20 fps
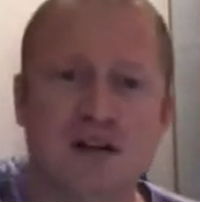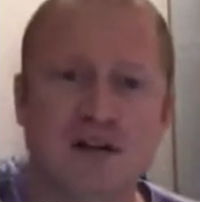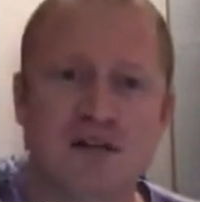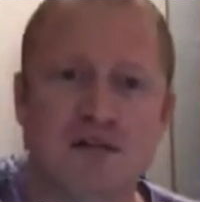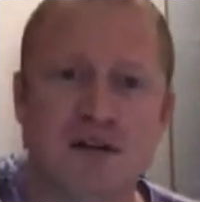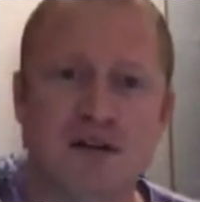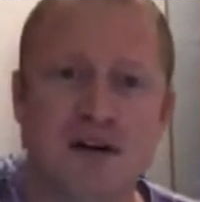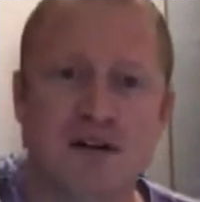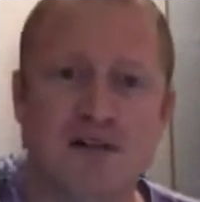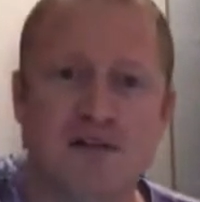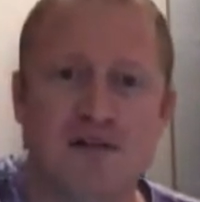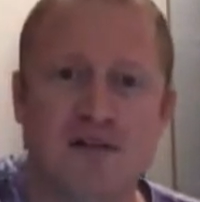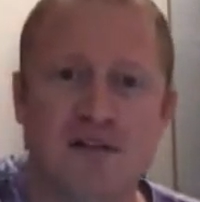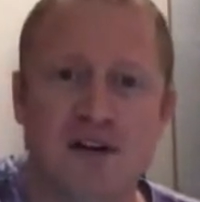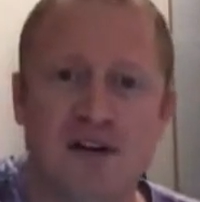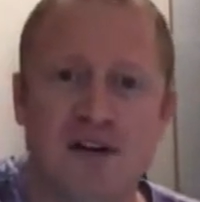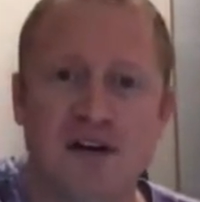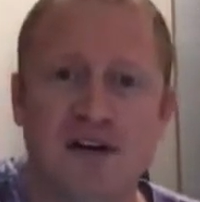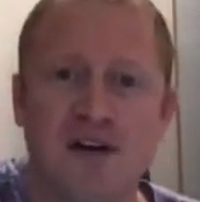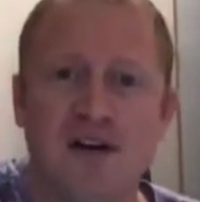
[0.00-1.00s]
of
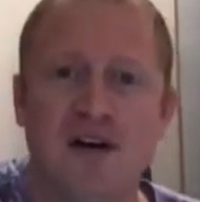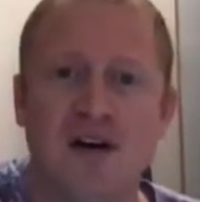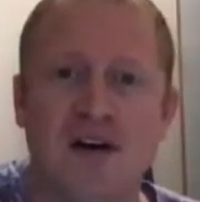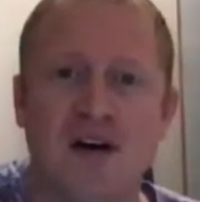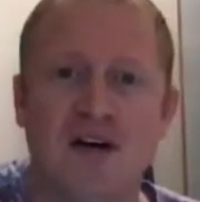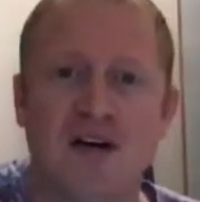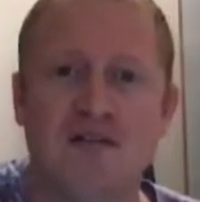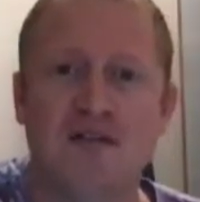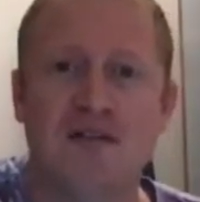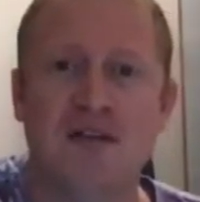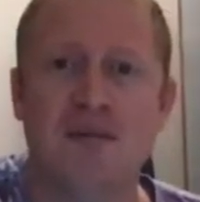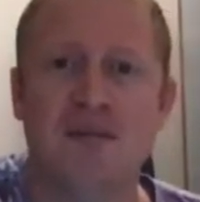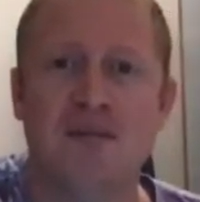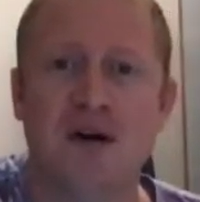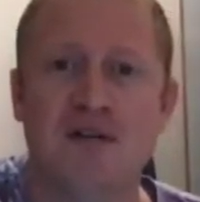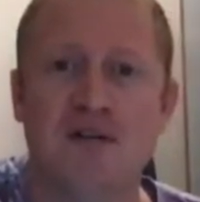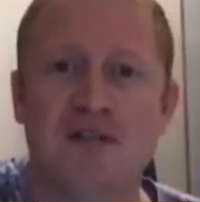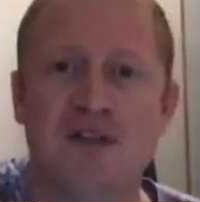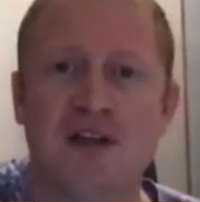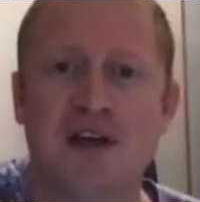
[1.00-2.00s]

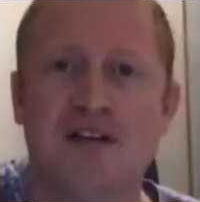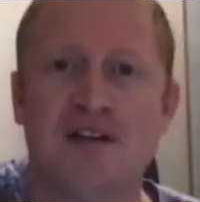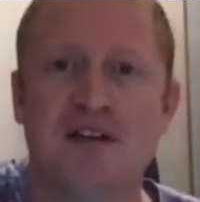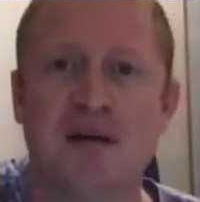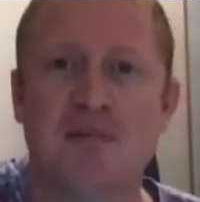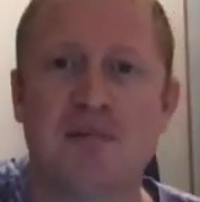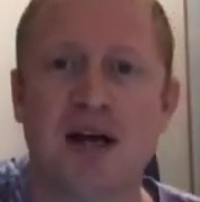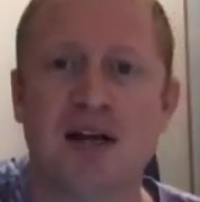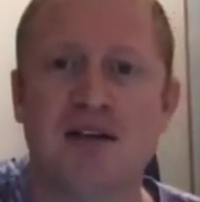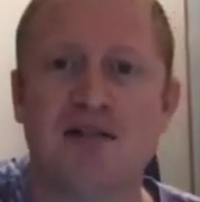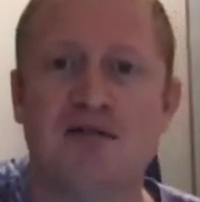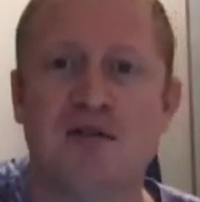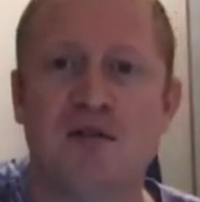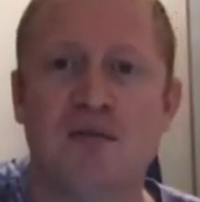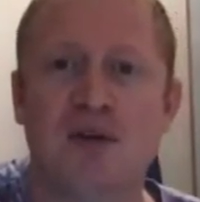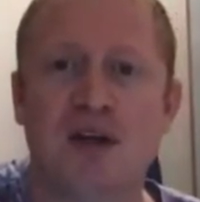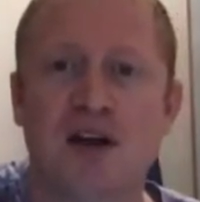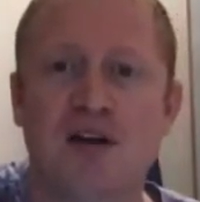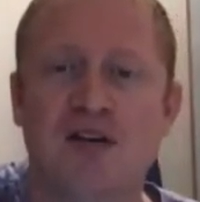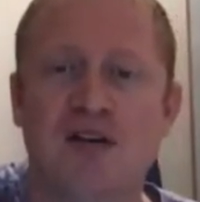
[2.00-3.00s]
the subbytes from
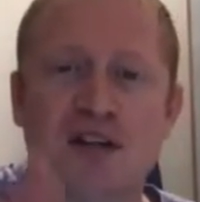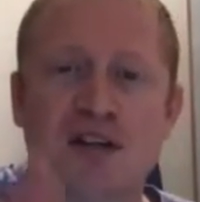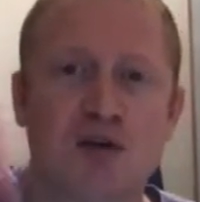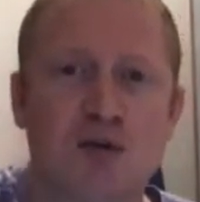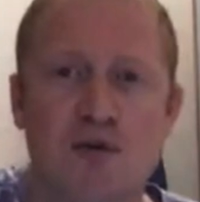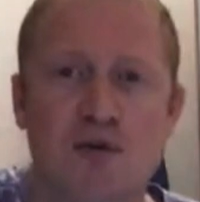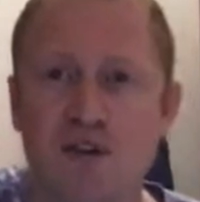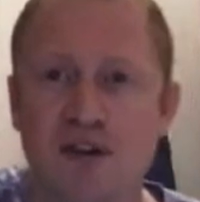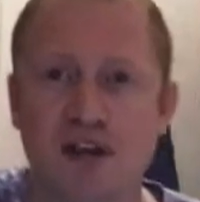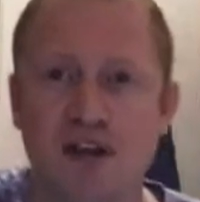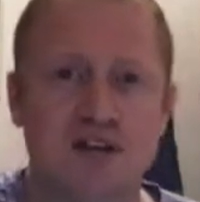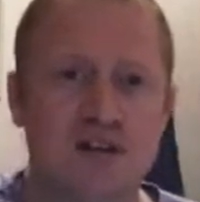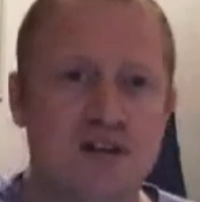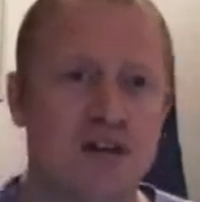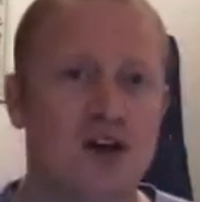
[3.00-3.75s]
here is equivalent